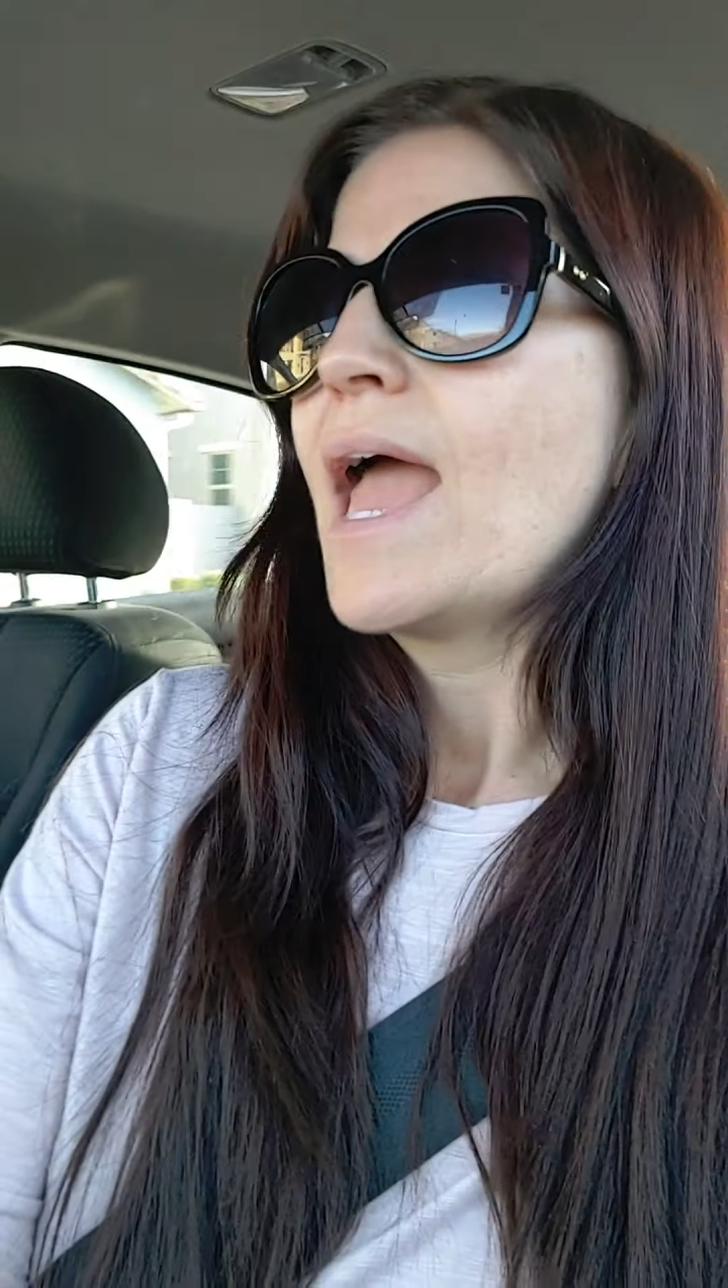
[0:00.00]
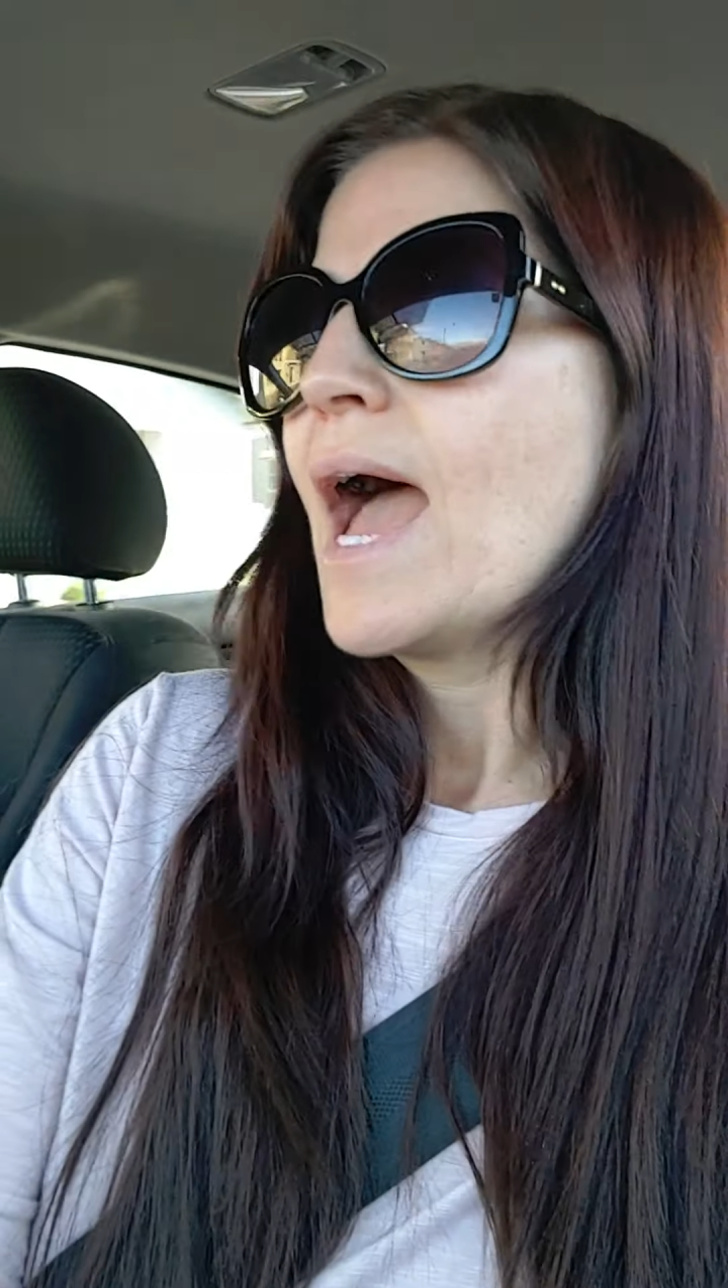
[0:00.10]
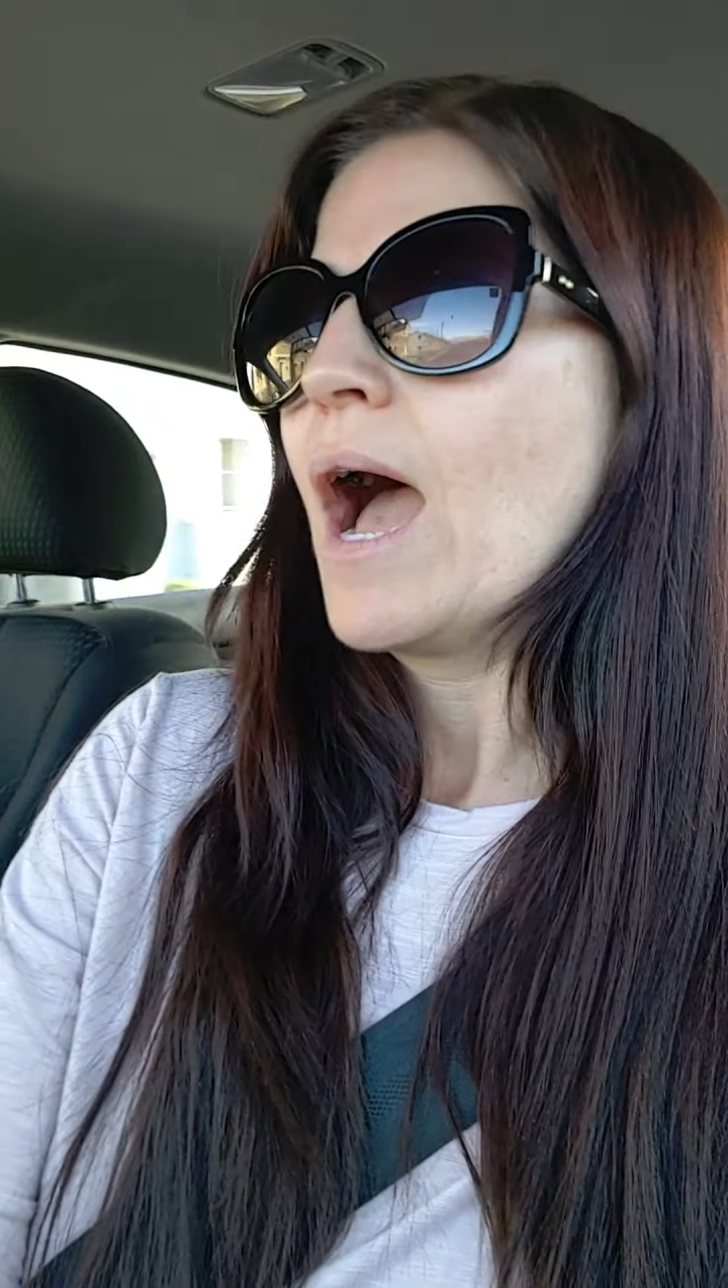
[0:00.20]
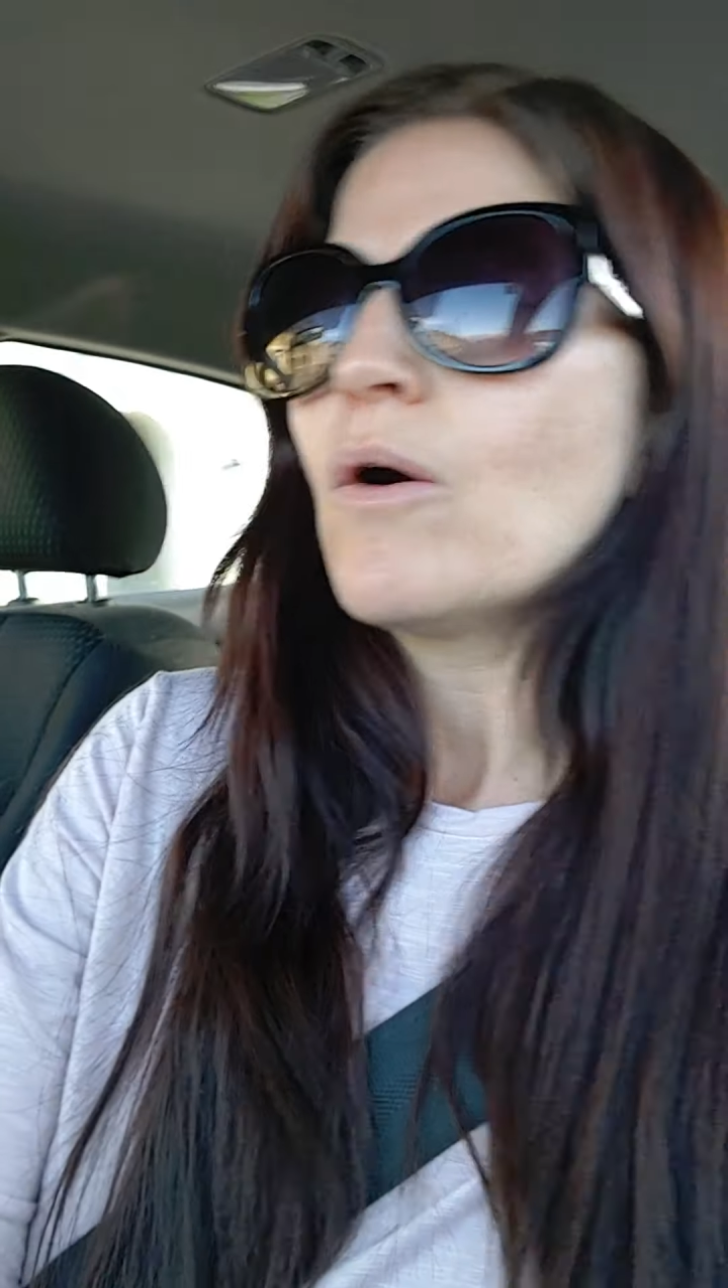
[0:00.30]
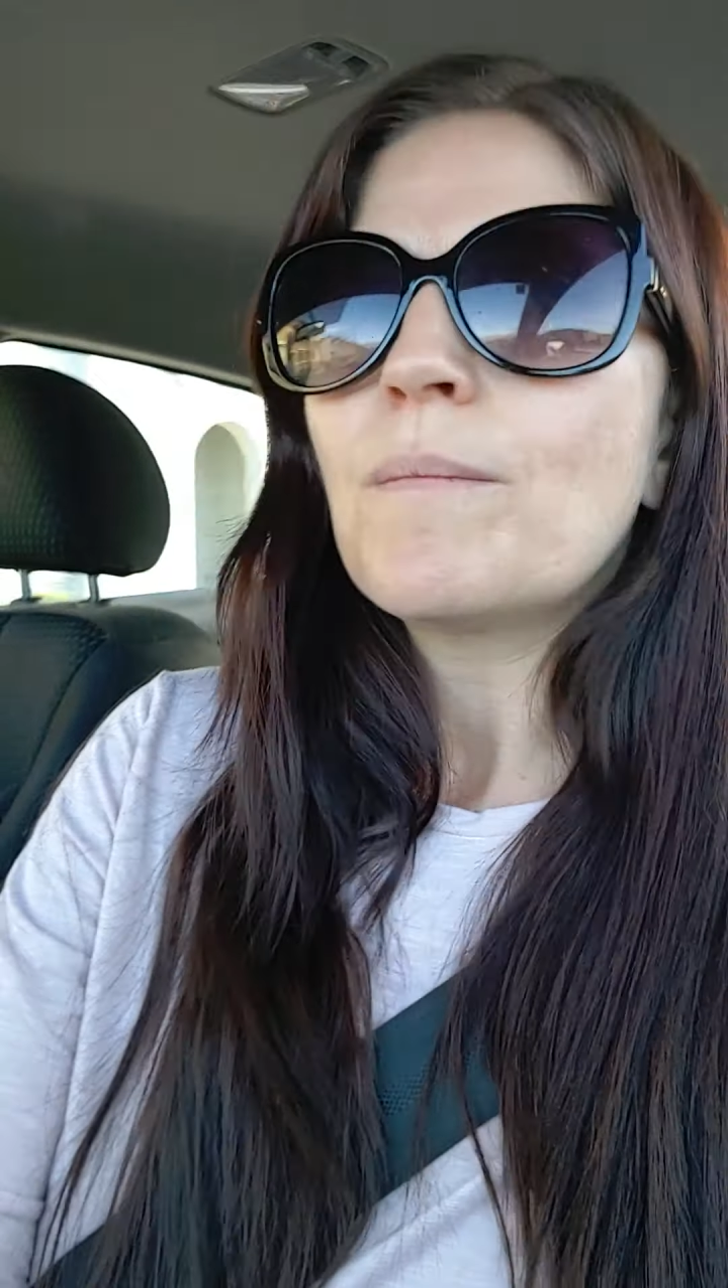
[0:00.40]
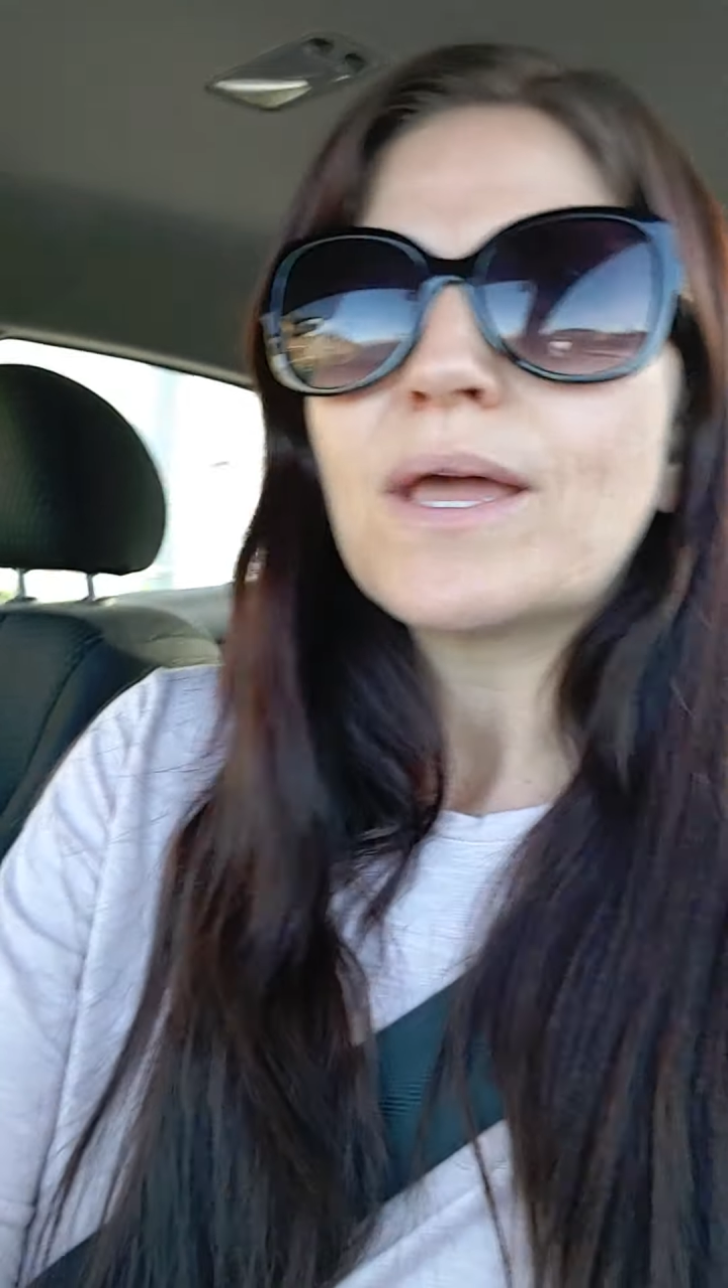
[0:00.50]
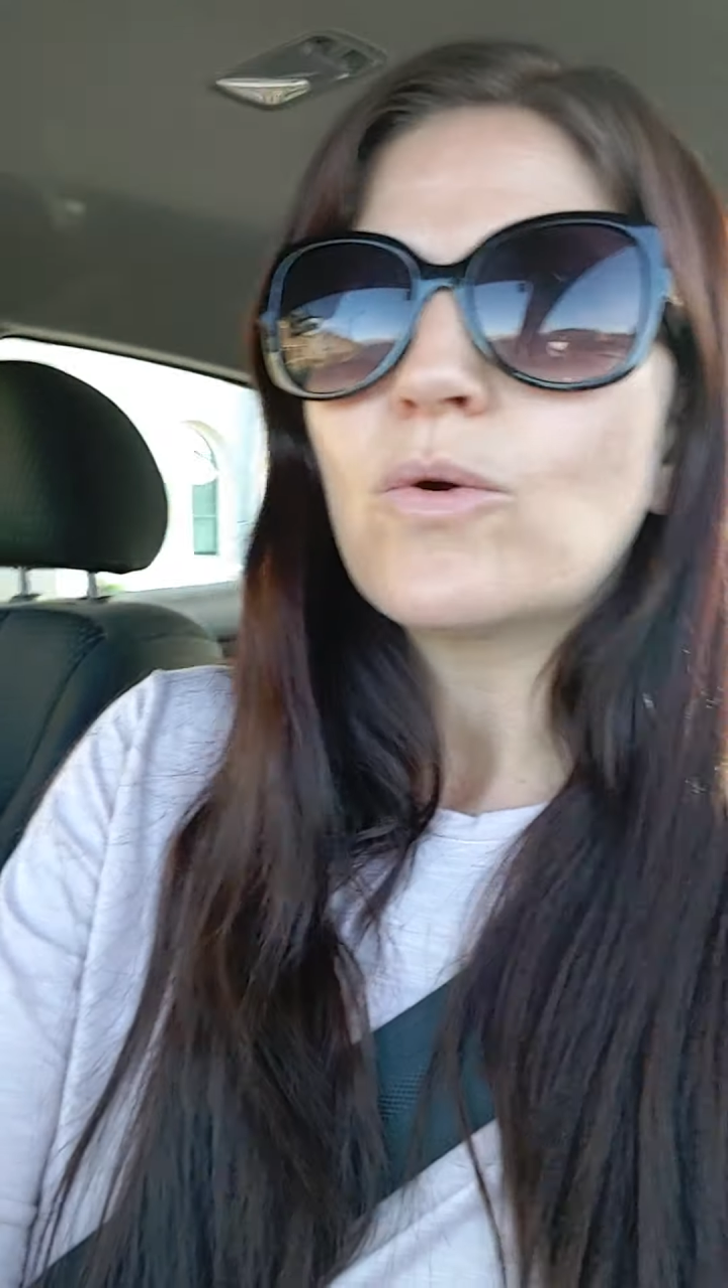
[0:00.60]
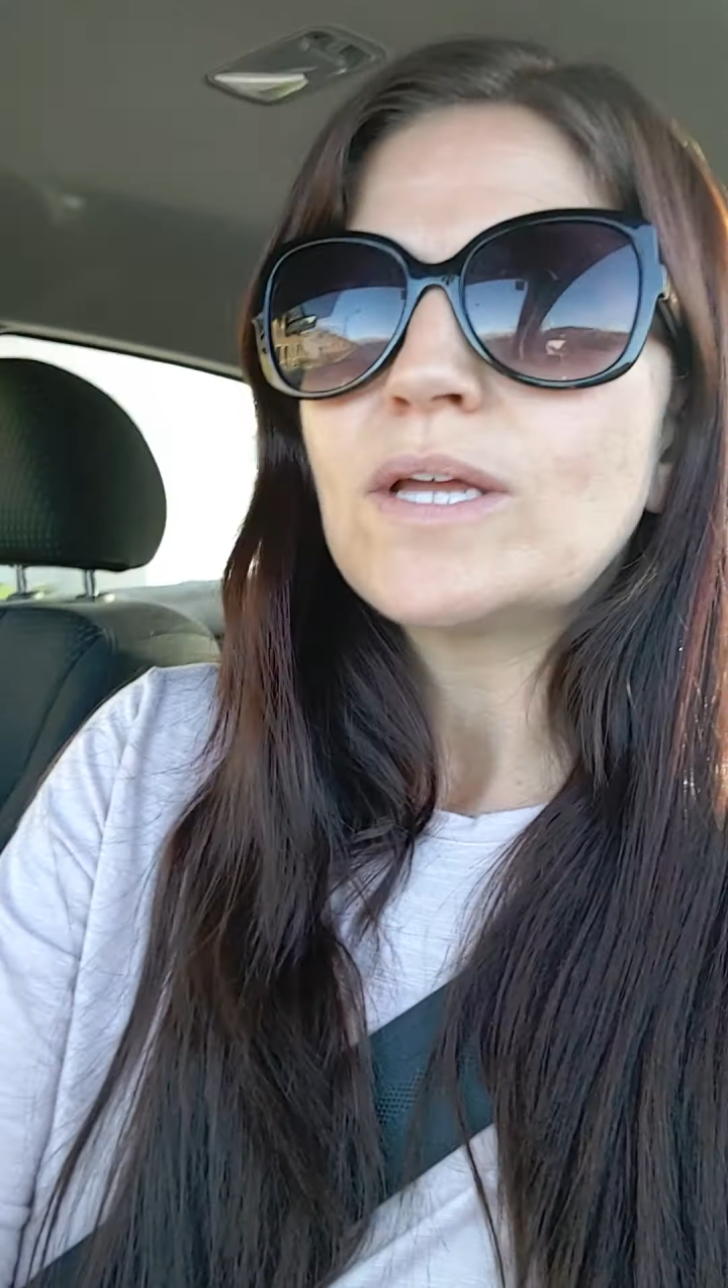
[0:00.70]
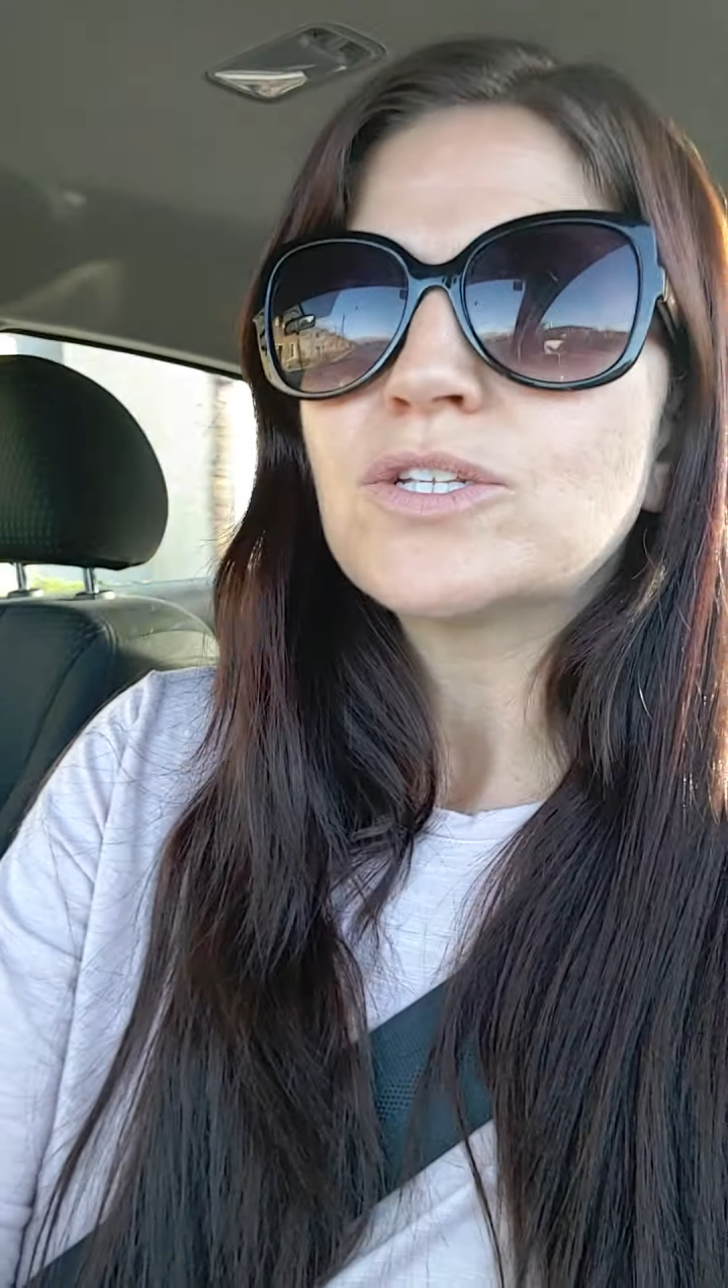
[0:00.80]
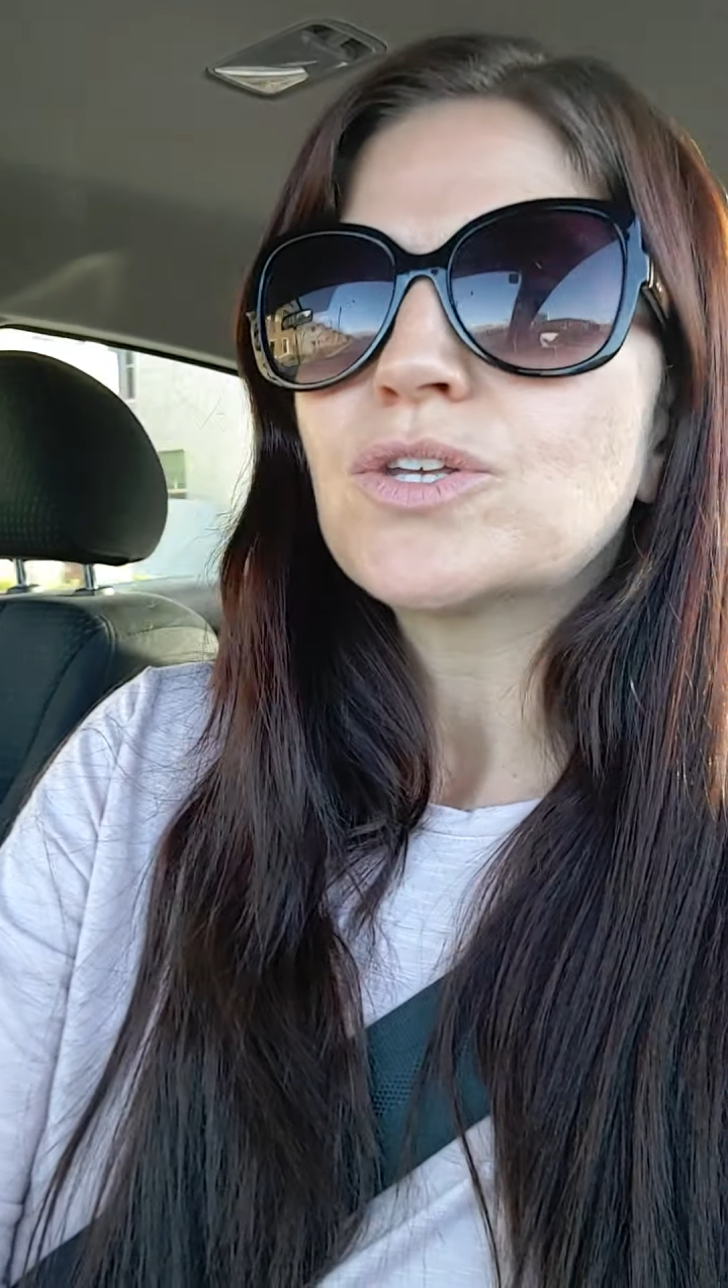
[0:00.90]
How am I going